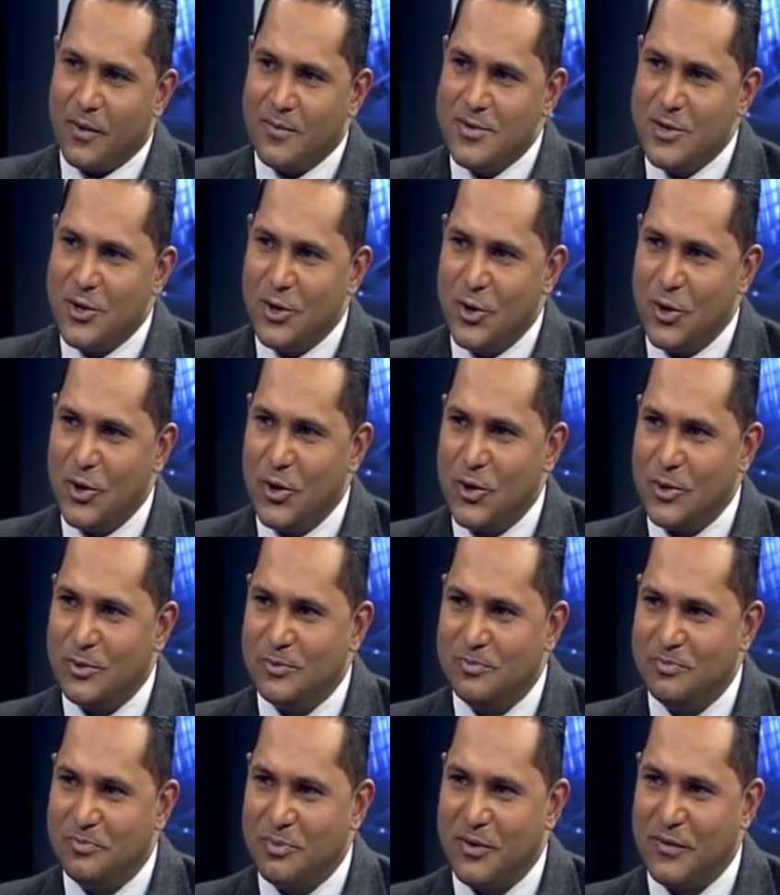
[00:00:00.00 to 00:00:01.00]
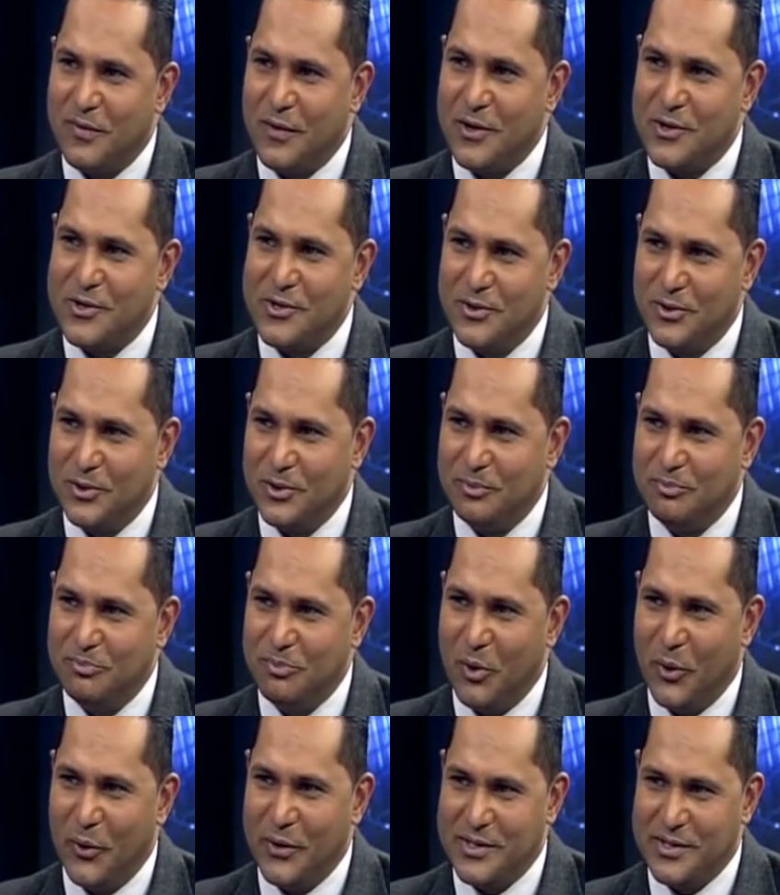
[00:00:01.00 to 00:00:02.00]
from your professional
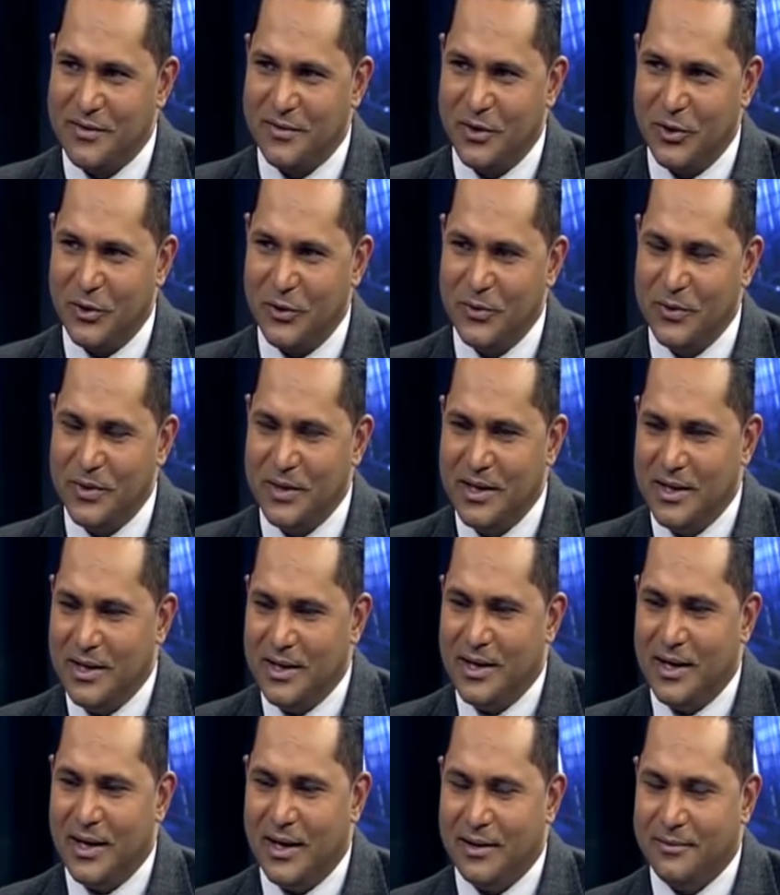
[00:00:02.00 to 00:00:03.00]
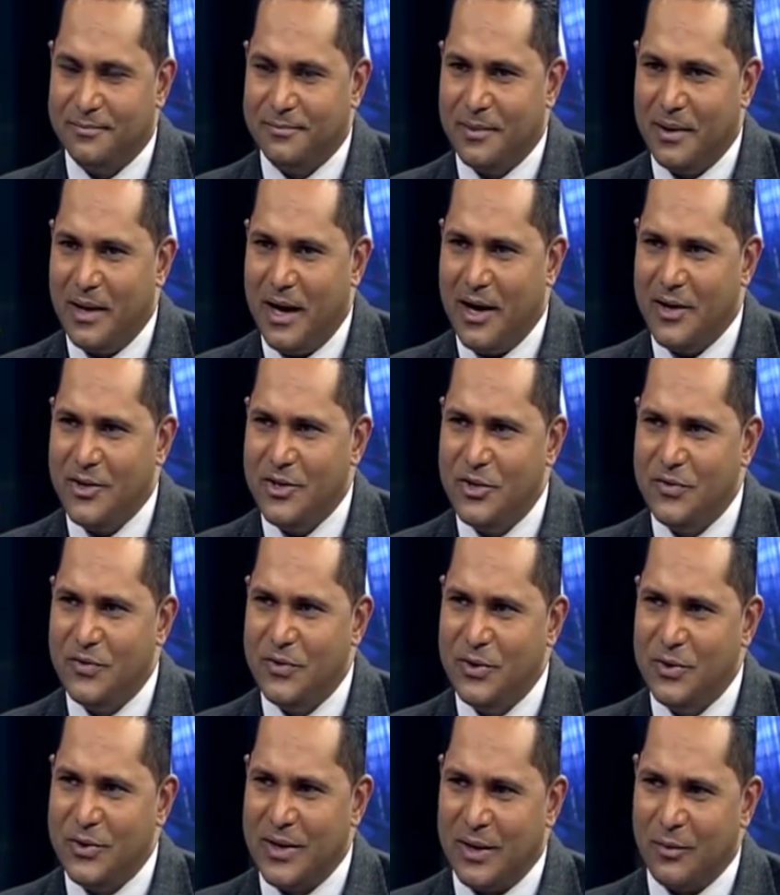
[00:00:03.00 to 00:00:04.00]
point of view, how do you
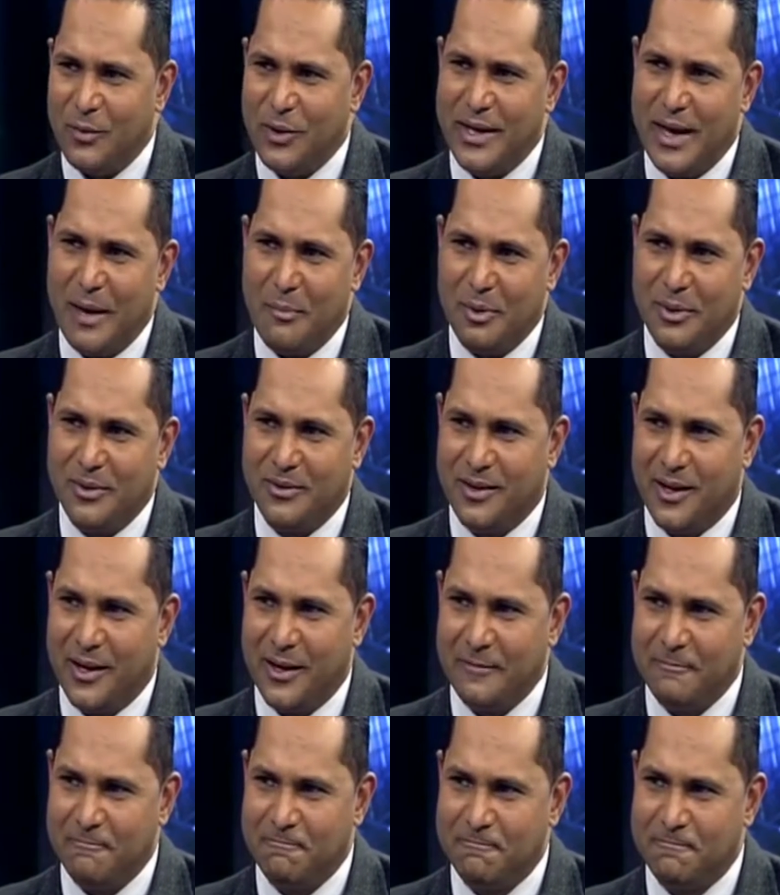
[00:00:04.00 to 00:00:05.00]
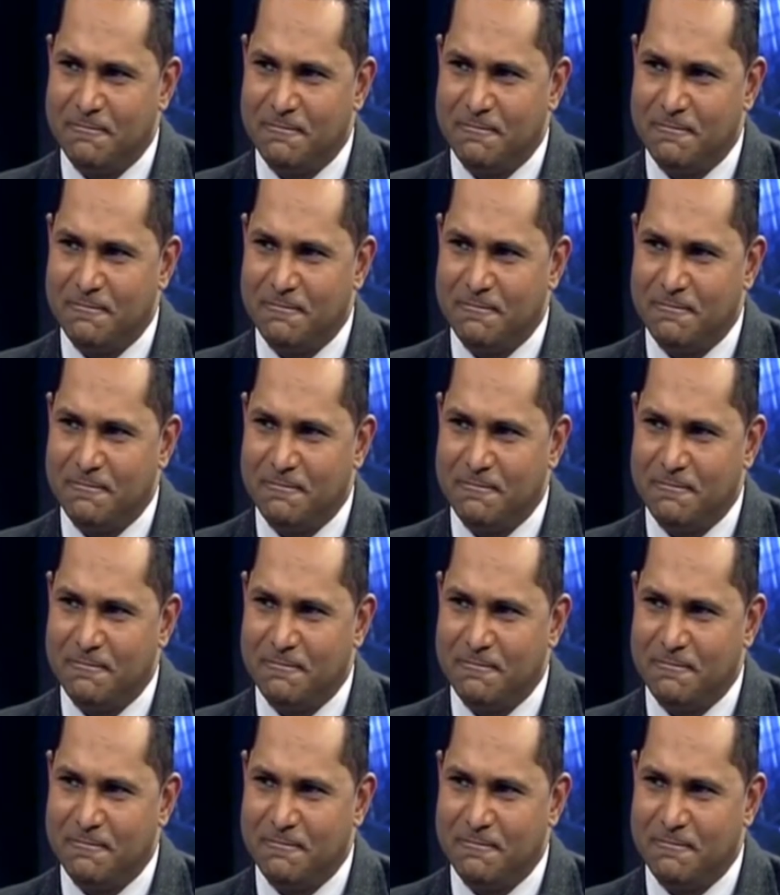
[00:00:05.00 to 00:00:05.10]
view that? What happened there?